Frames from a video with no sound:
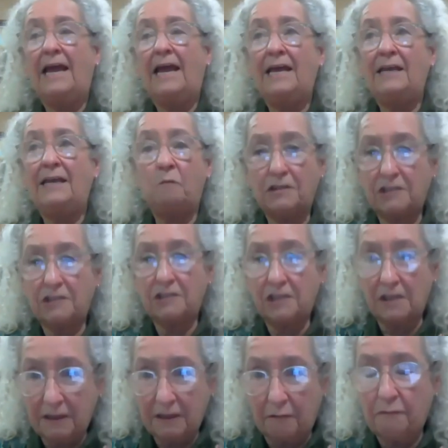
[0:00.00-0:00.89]
And it
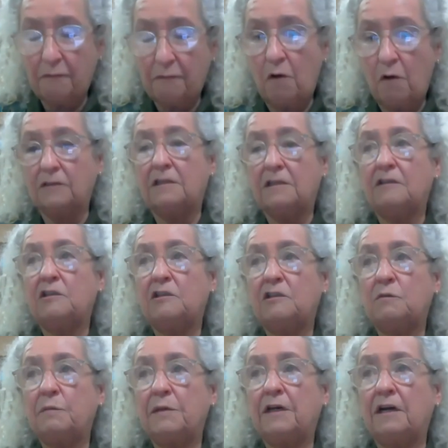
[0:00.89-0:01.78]
wasn't their fault.
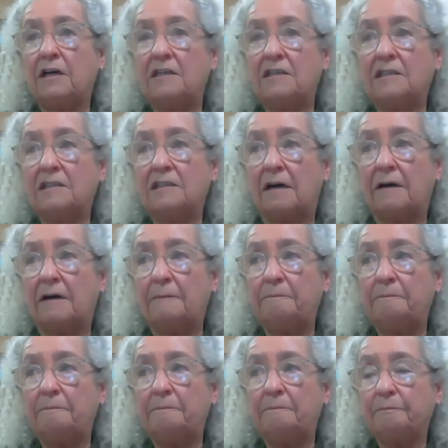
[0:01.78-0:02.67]
It's because
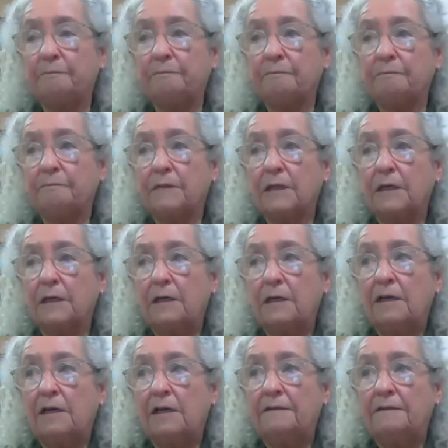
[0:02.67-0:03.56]
um,
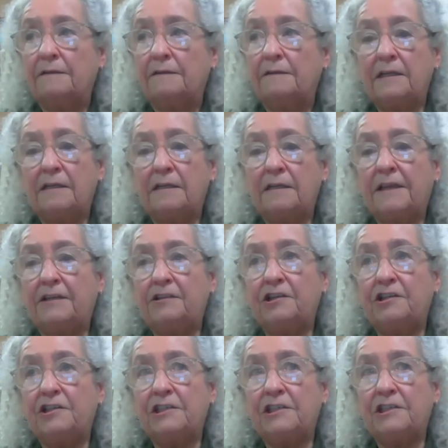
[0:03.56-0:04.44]
they didn't they
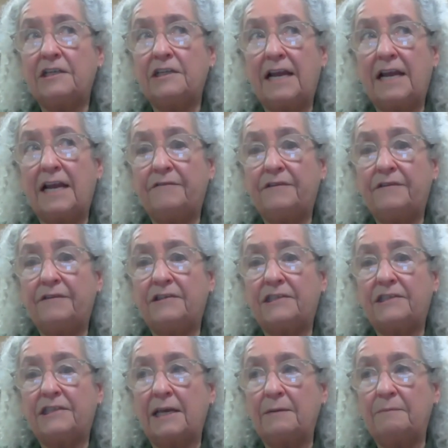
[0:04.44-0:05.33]
just didn't have the
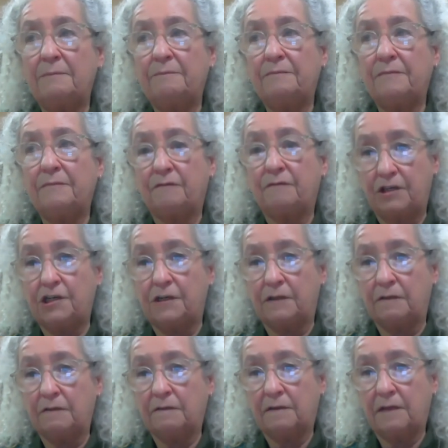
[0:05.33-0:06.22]
same
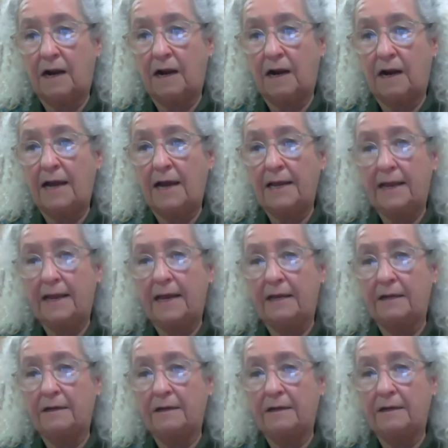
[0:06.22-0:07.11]
vision that I
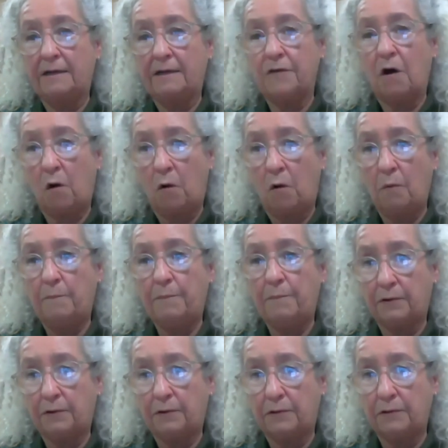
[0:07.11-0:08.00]
had of the whole
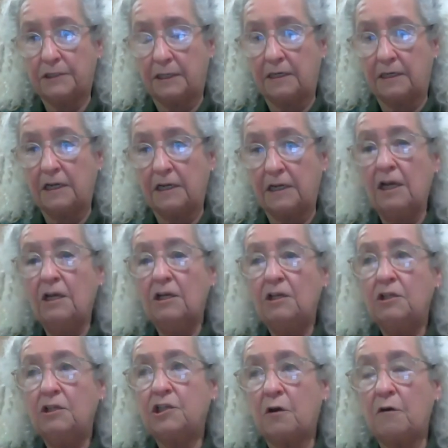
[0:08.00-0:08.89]
person.
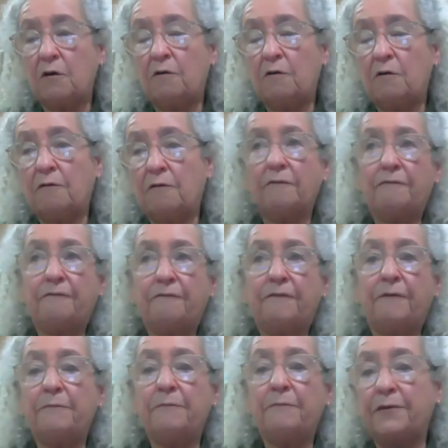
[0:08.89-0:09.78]
So
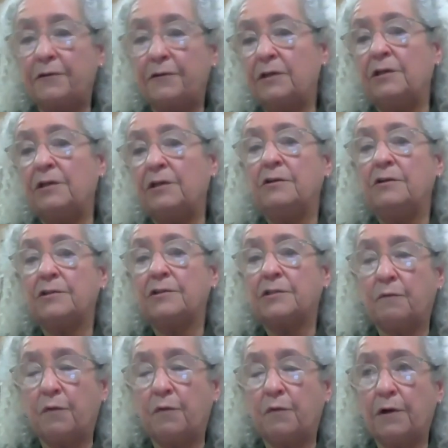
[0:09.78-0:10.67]
from 30
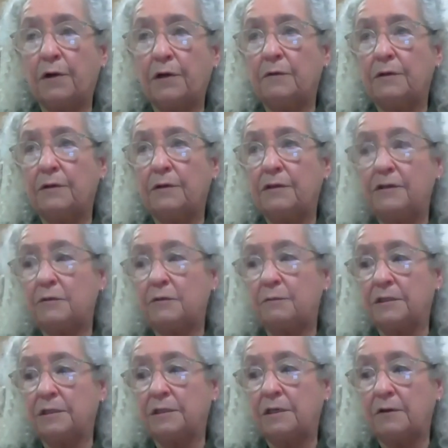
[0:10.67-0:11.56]
years of working with this
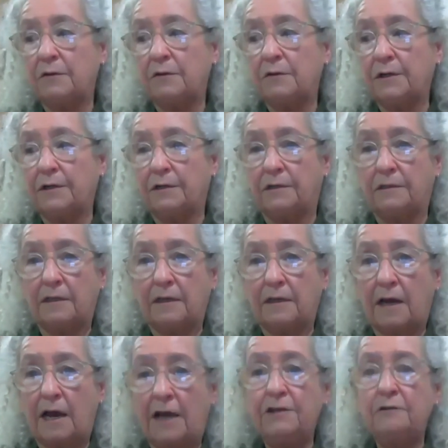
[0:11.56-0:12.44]
material,
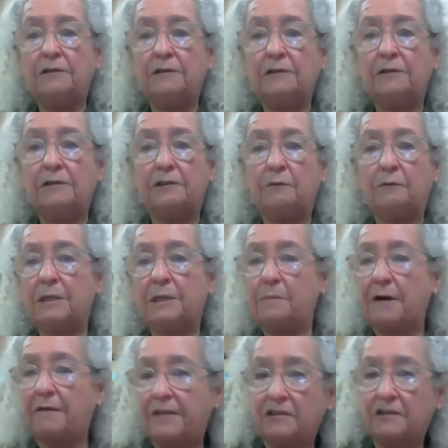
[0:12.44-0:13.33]
I knew a little bit
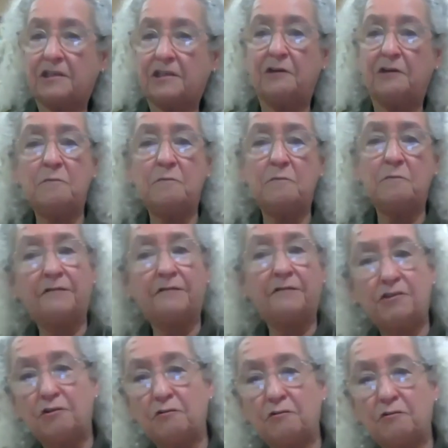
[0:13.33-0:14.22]
about this. I knew about
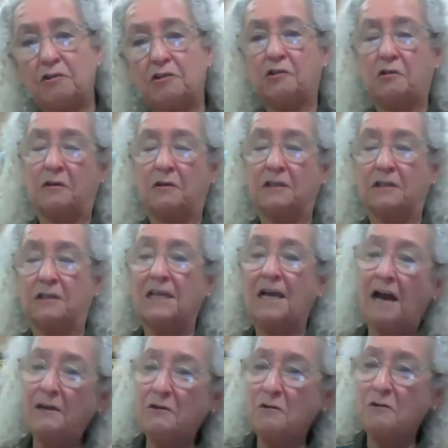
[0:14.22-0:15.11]
the Jewish stuff.
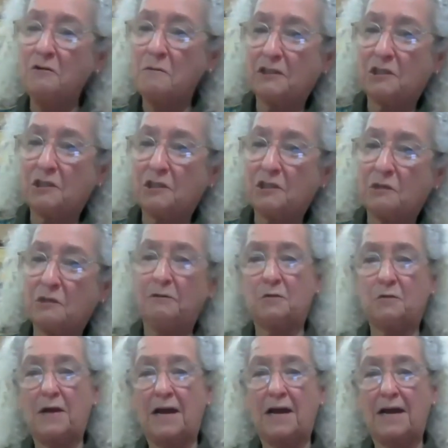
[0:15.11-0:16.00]
I knew about
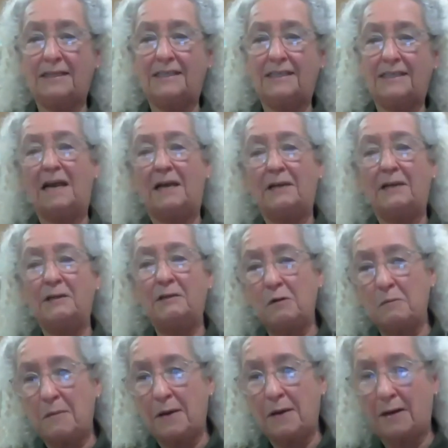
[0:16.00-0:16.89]
spirituality. I
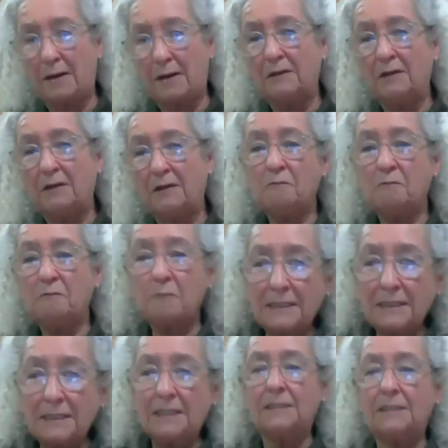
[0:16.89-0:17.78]
knew about
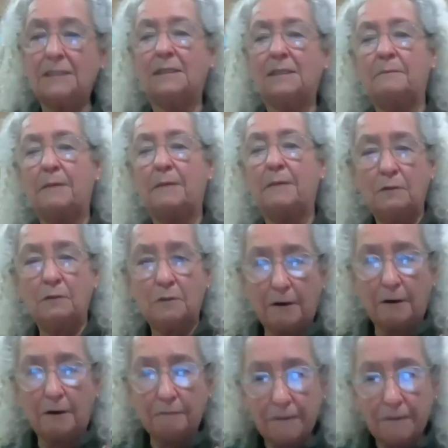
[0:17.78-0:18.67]
racism. I knew
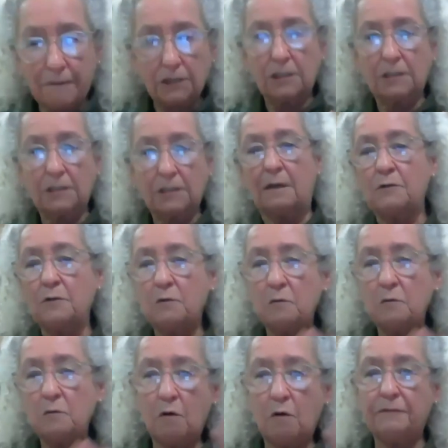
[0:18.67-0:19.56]
about fascism. I
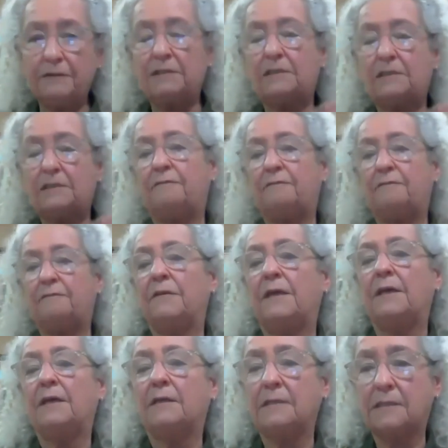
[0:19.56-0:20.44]
knew all these different
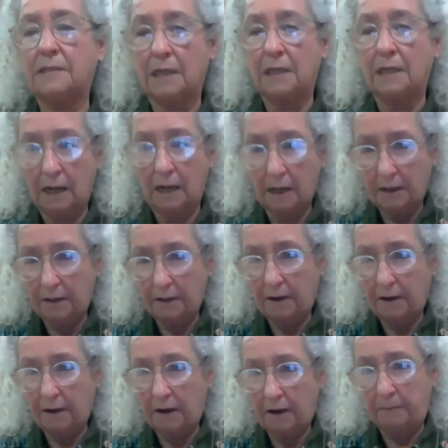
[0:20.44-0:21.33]
things
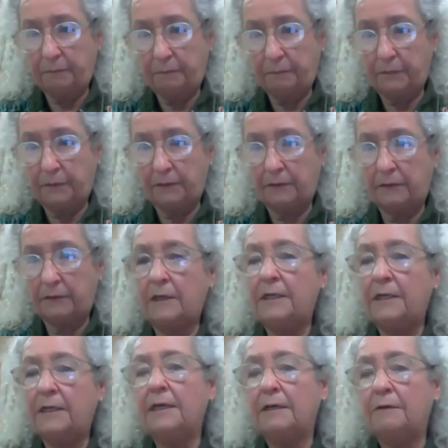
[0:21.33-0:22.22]
um,
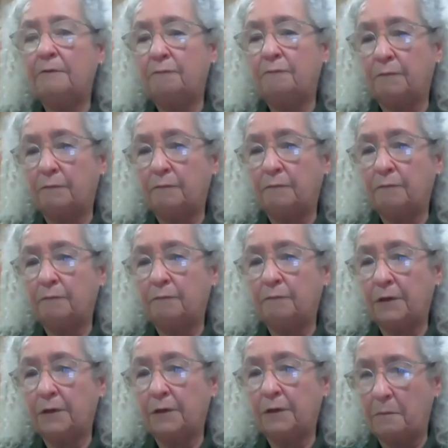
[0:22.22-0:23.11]
that he had
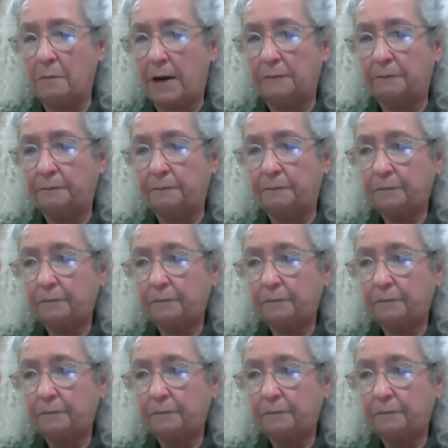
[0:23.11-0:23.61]
written about.